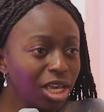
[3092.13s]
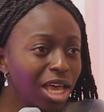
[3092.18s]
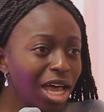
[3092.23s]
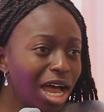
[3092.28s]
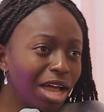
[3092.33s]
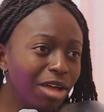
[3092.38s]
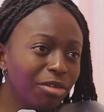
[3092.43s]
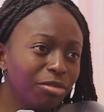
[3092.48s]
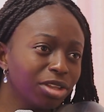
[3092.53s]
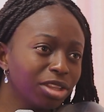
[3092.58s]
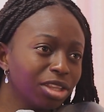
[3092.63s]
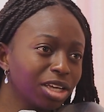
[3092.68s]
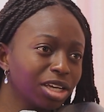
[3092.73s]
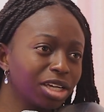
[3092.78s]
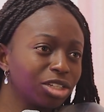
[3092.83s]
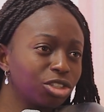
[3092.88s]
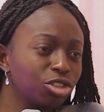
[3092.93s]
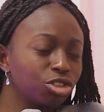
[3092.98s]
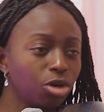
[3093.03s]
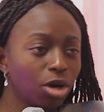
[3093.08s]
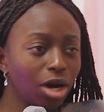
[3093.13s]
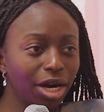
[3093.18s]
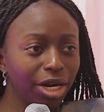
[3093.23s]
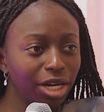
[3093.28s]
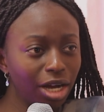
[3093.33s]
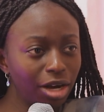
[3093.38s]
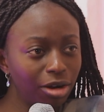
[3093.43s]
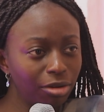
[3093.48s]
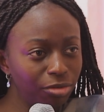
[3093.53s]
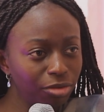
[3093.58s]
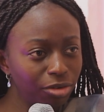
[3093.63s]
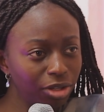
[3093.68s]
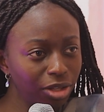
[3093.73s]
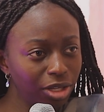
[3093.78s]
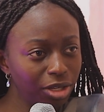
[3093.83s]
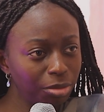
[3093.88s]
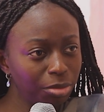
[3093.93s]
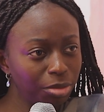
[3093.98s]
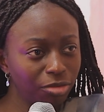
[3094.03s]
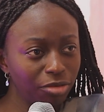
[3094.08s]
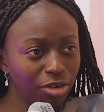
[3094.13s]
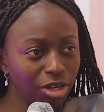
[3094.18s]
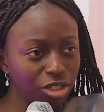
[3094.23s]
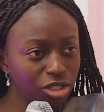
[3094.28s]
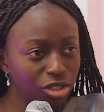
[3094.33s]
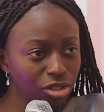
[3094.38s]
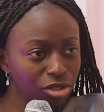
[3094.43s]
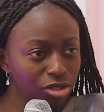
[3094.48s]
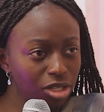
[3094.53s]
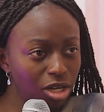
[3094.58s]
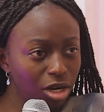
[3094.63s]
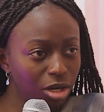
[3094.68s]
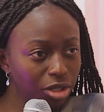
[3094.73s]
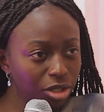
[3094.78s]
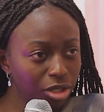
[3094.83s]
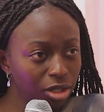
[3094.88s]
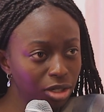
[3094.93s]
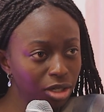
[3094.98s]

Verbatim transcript: I've been, like, tried out for, like, professional soccer.